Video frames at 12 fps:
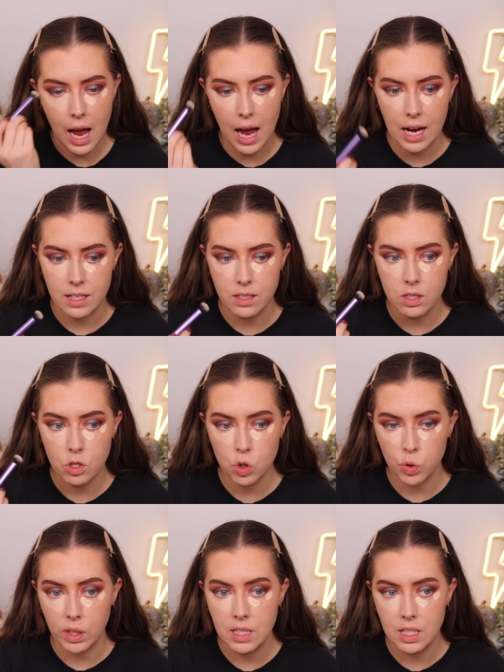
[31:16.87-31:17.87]
has
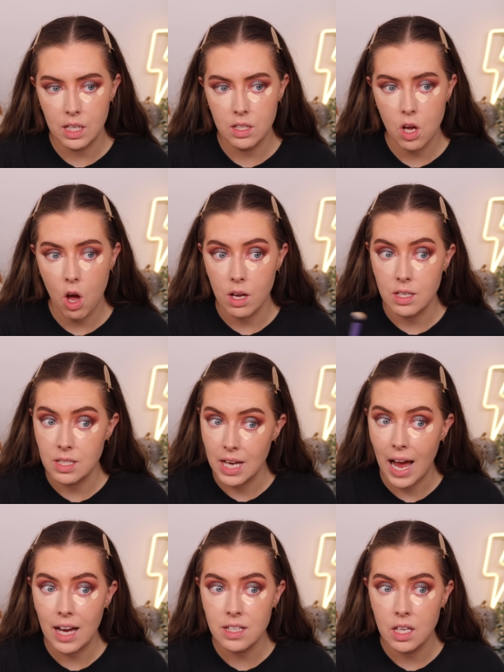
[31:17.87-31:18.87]
treated her
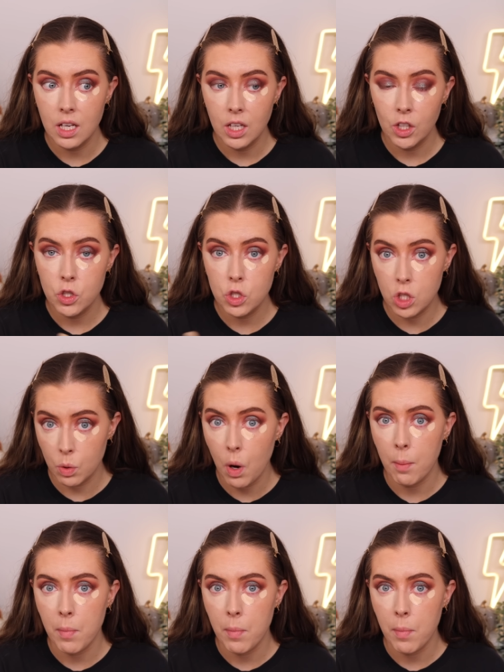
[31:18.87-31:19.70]
dad to her